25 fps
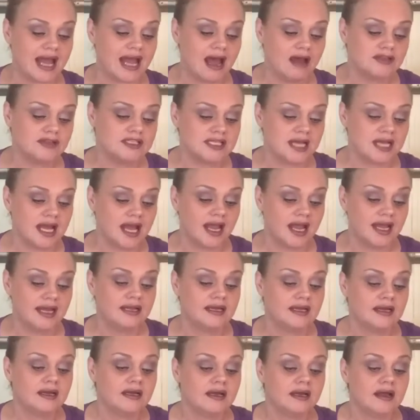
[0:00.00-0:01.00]
outside
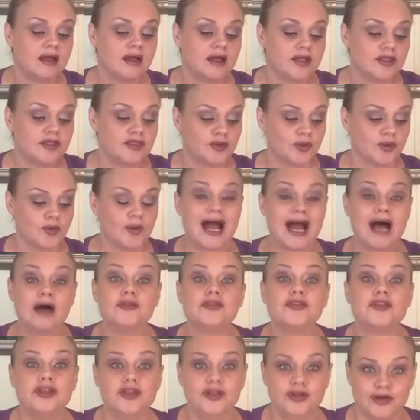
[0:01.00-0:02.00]

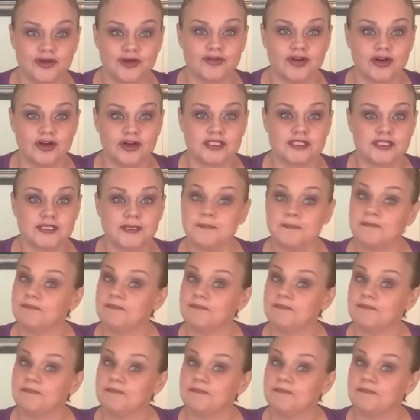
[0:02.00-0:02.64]
throughout the universe.